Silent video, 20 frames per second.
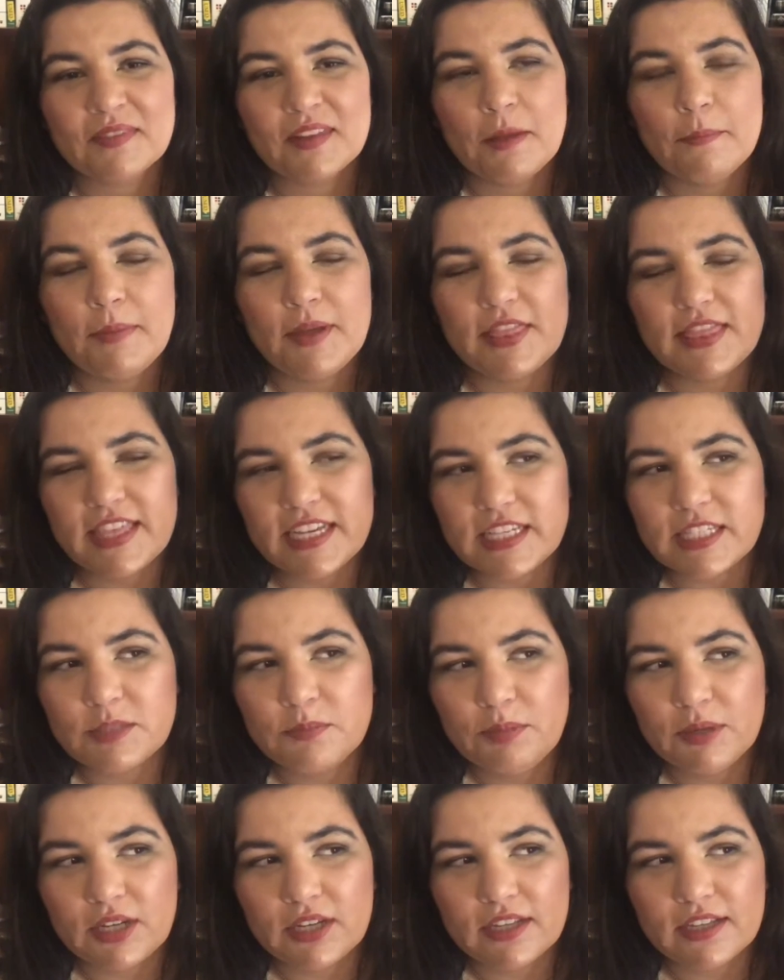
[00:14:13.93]
But this
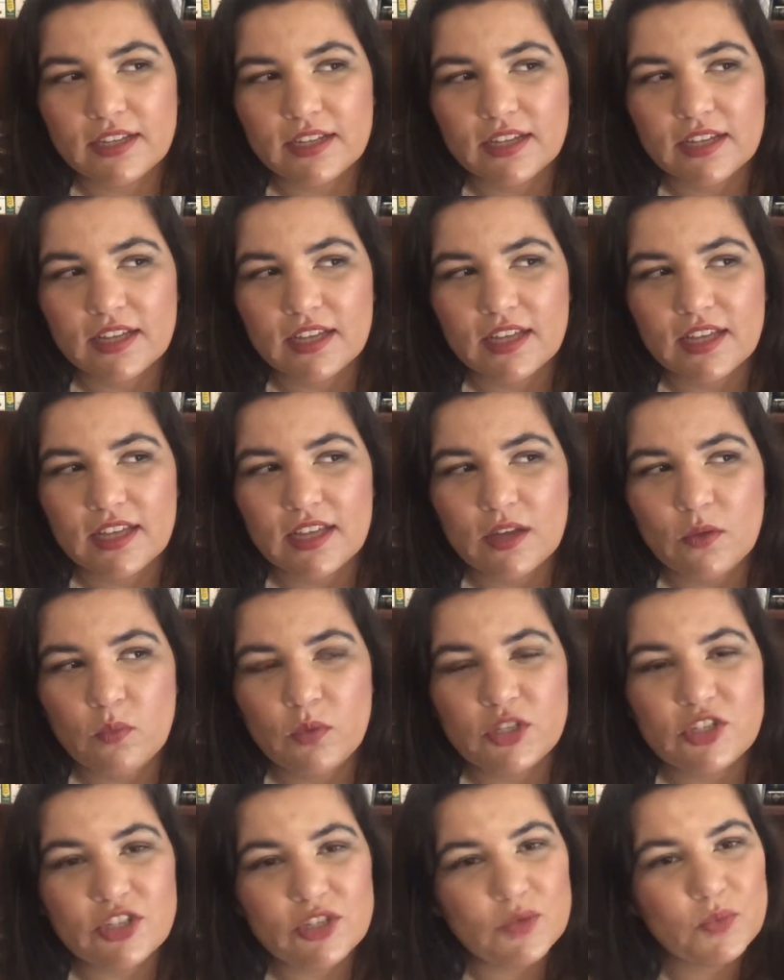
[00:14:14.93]
book
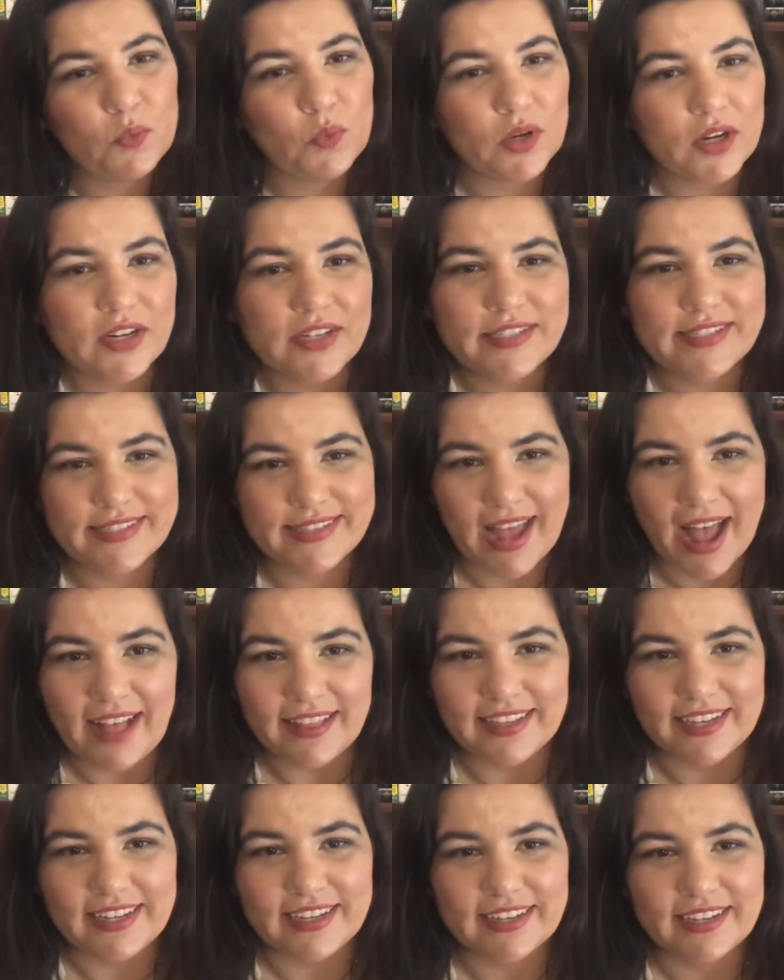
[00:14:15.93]
was just word
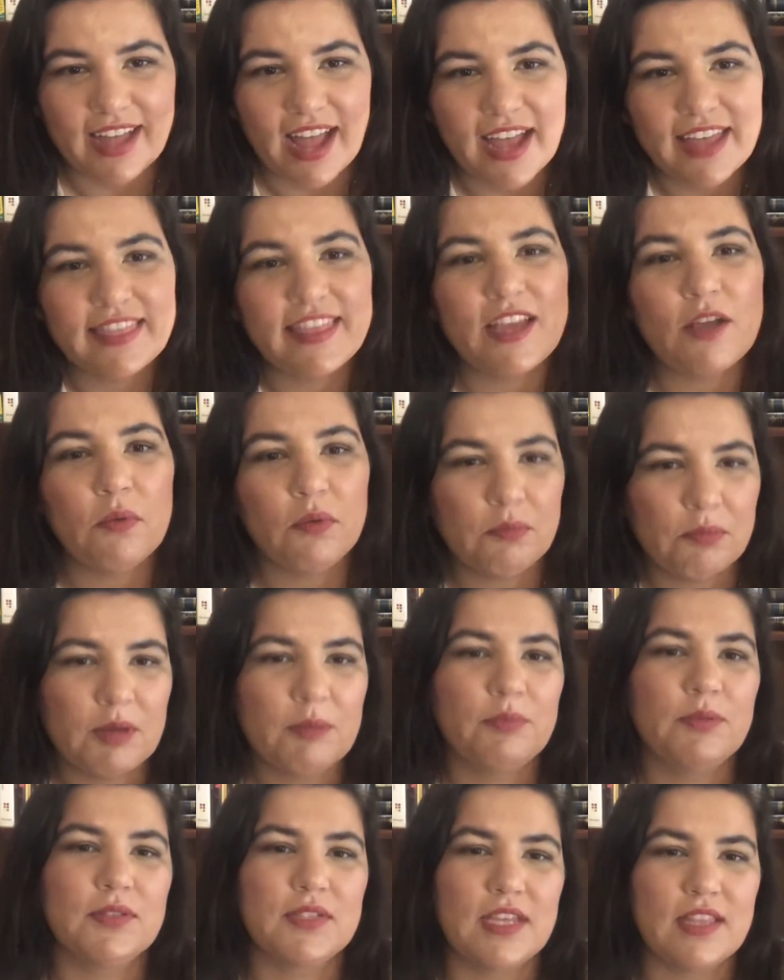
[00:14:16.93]
salad. I think when
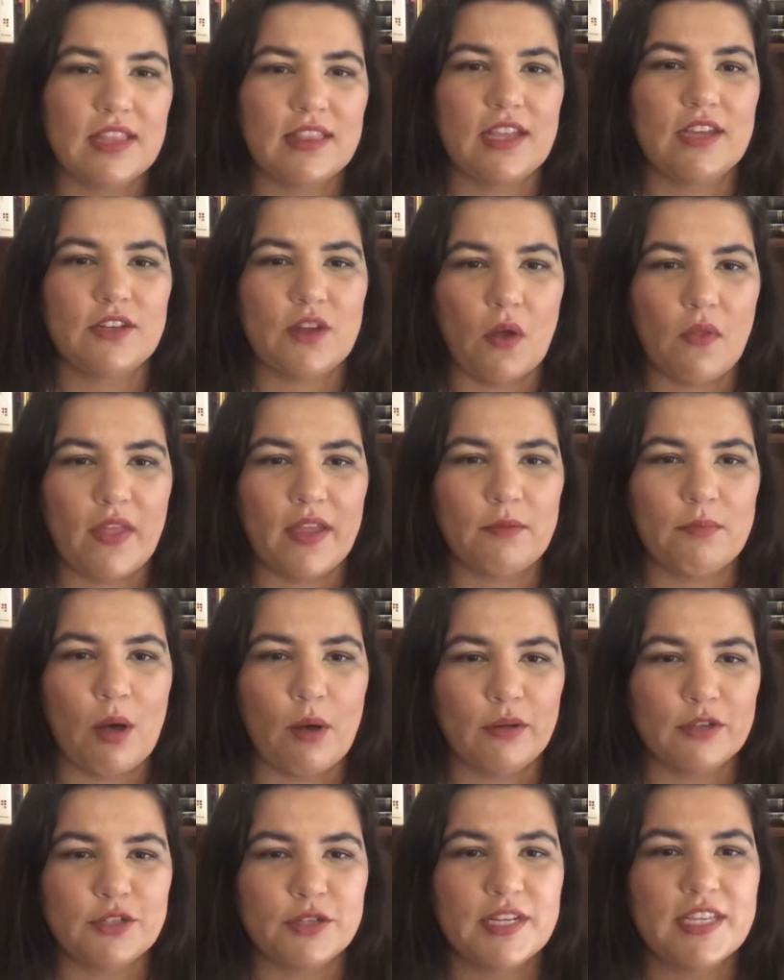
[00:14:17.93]
people say that they don't like
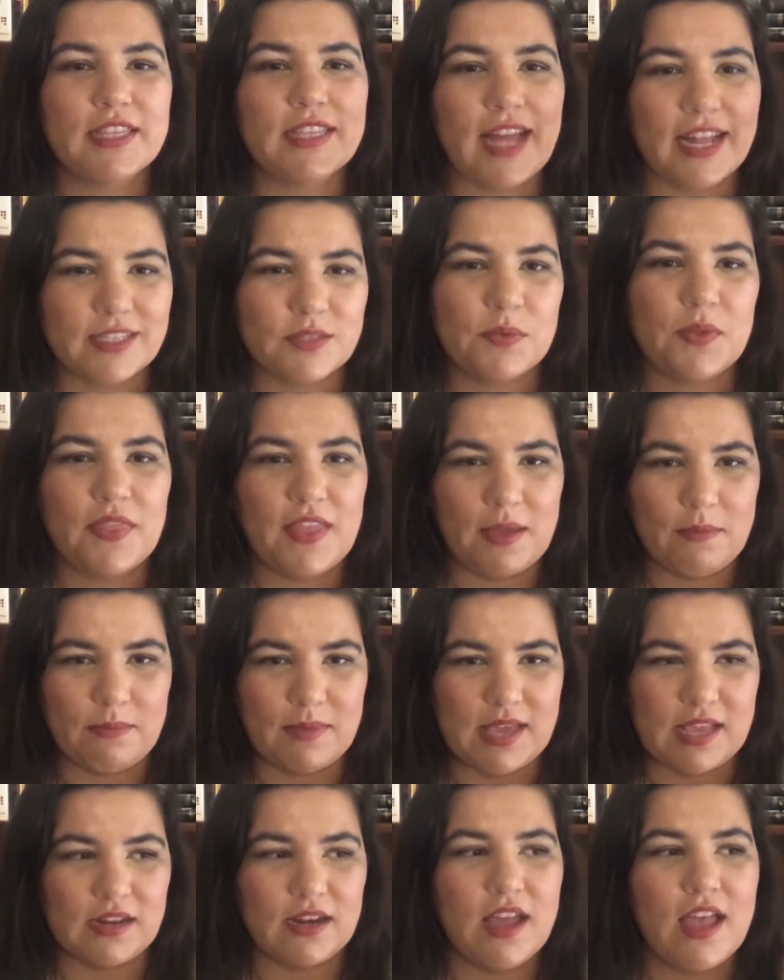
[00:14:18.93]
poetry, that's what they
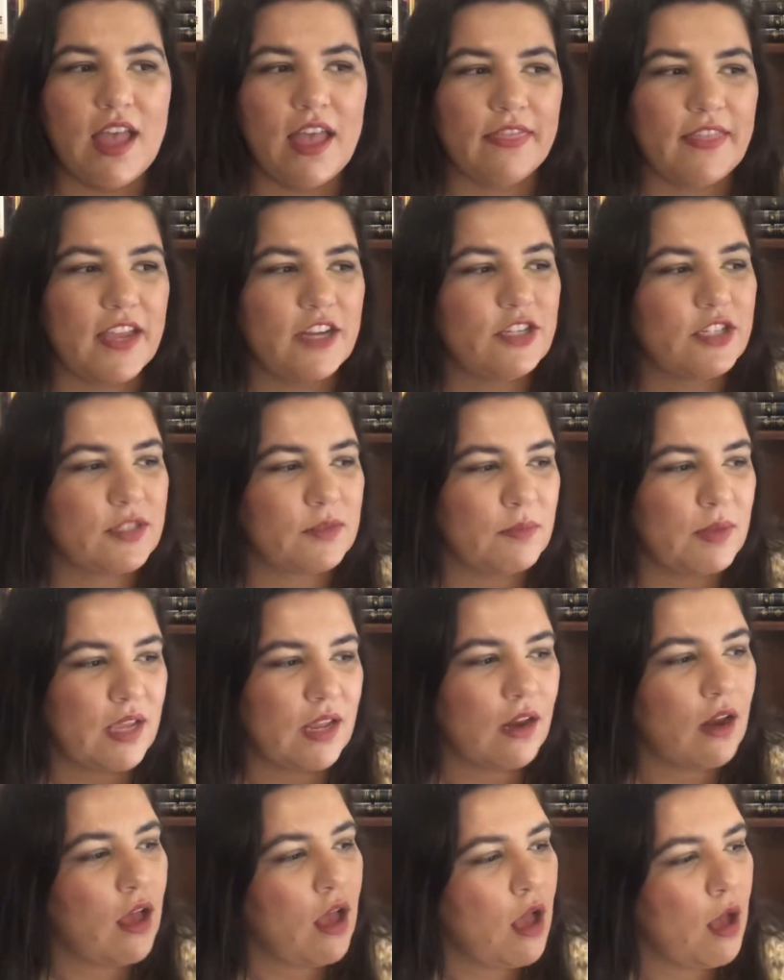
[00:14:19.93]
mean. They just
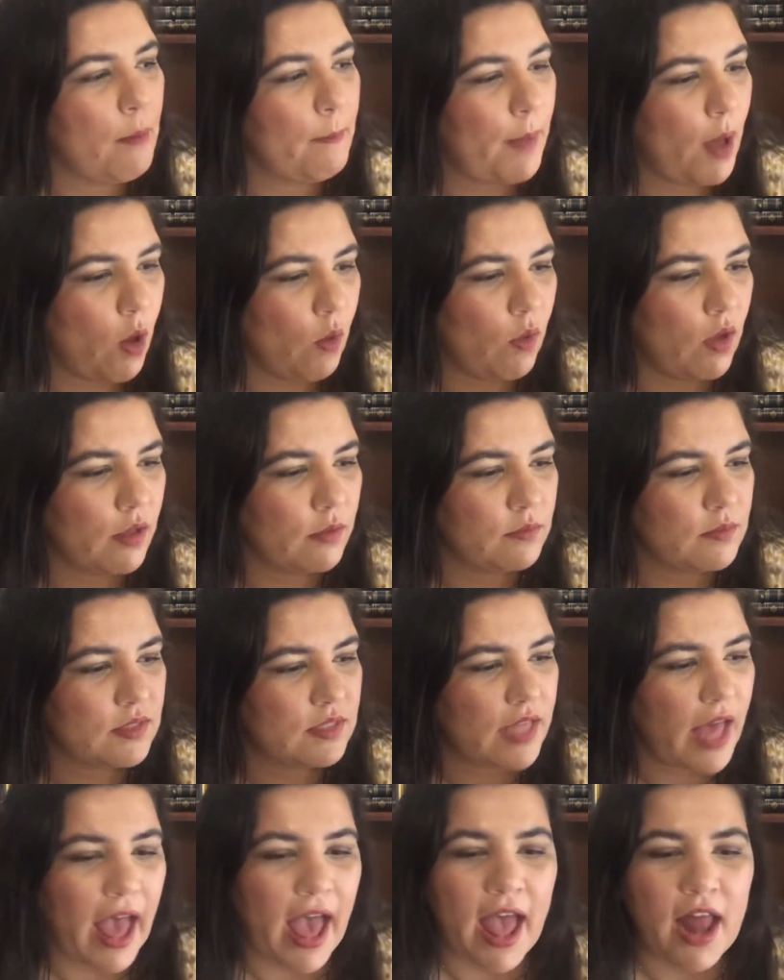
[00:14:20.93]
mean poems
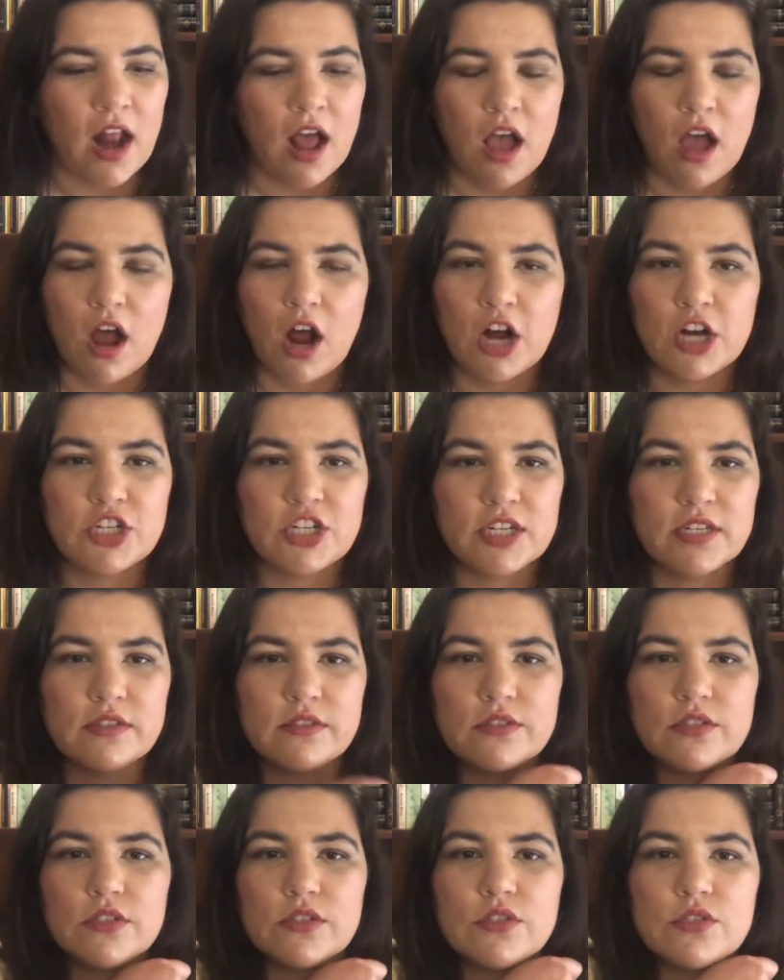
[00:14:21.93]
that are
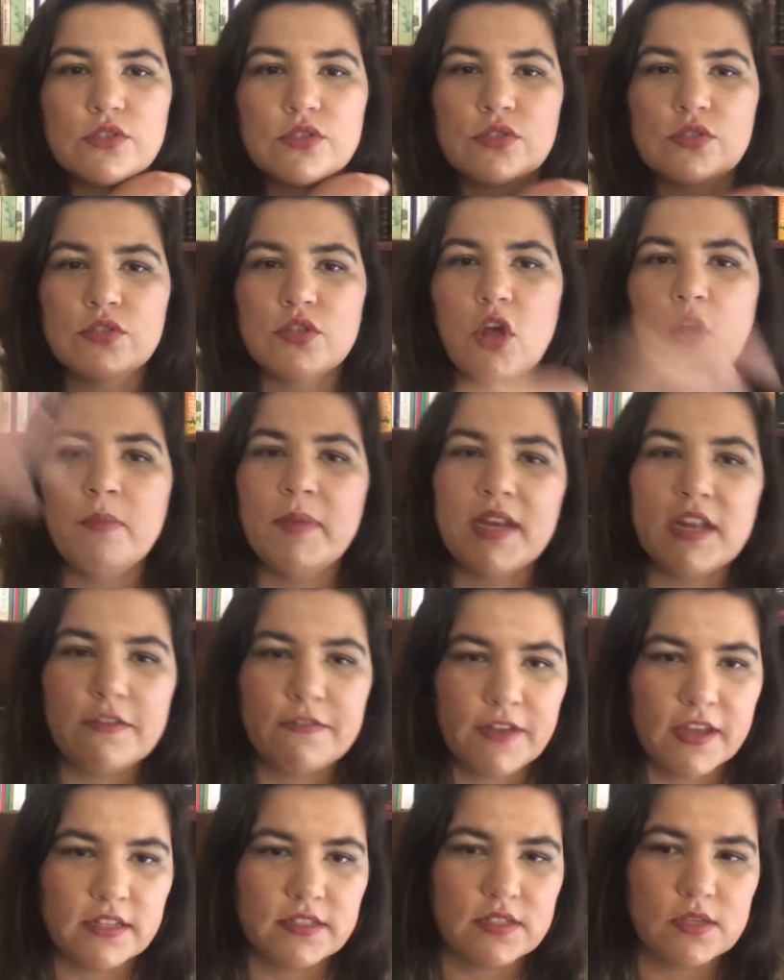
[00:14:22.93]
just so many
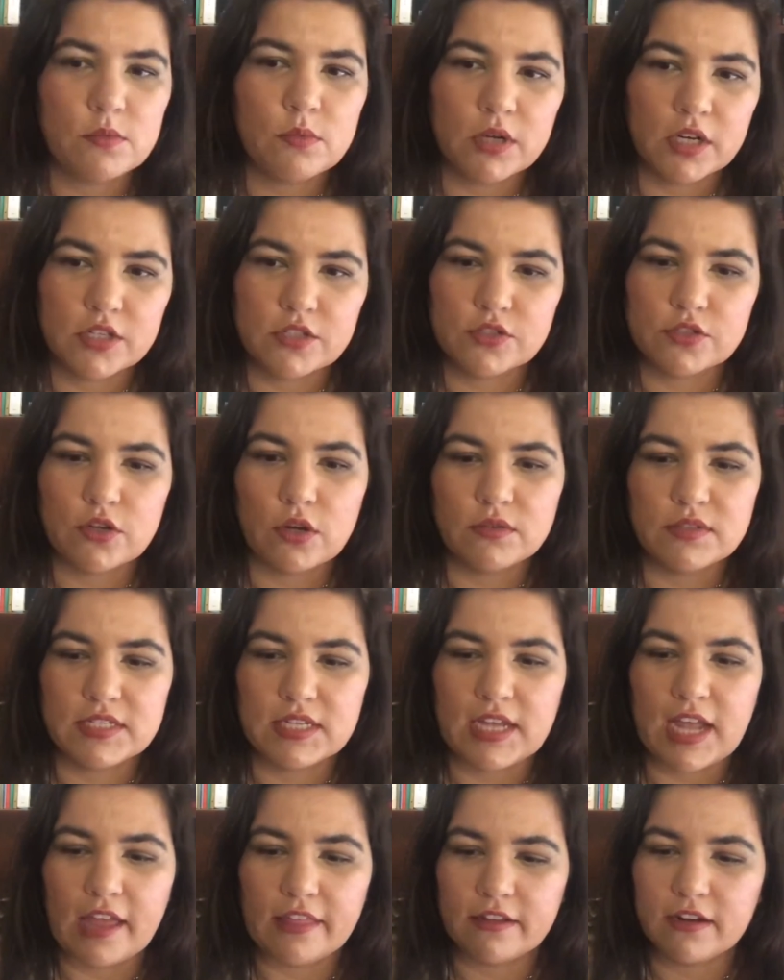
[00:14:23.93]
fancy words thrown
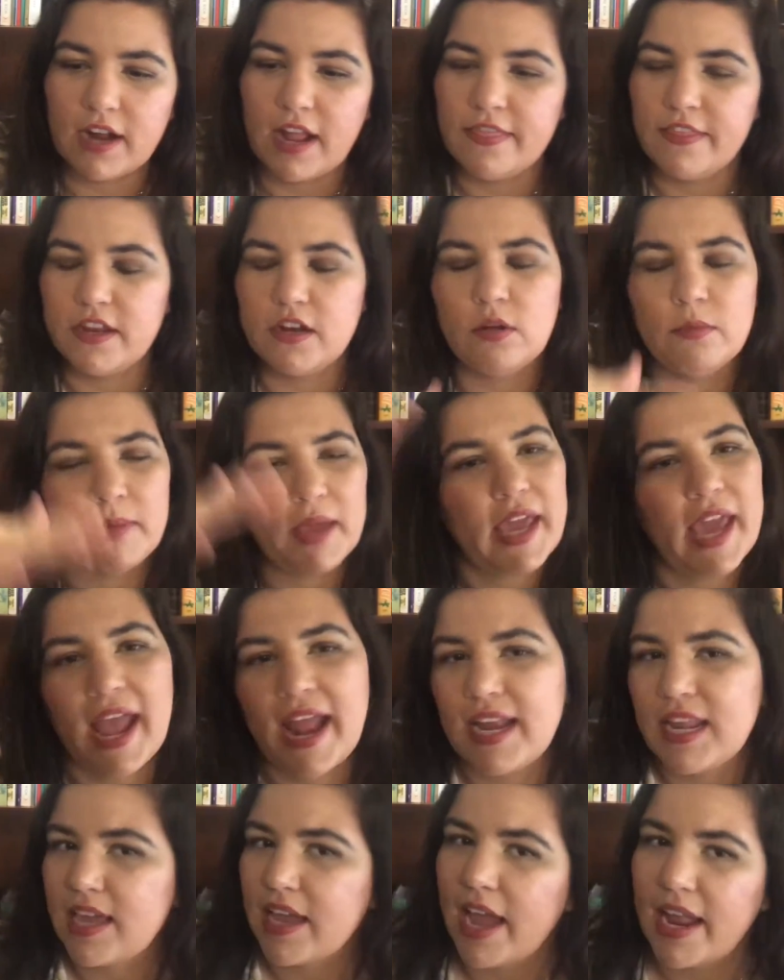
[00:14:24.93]
together and they don't make
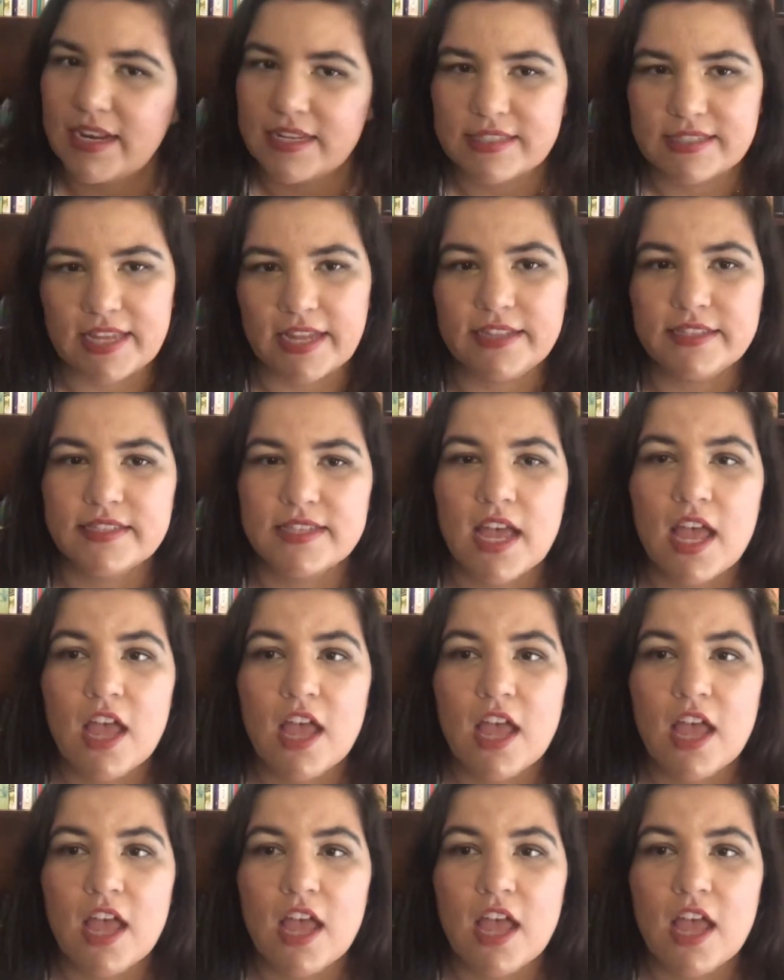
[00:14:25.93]
any kind of sense.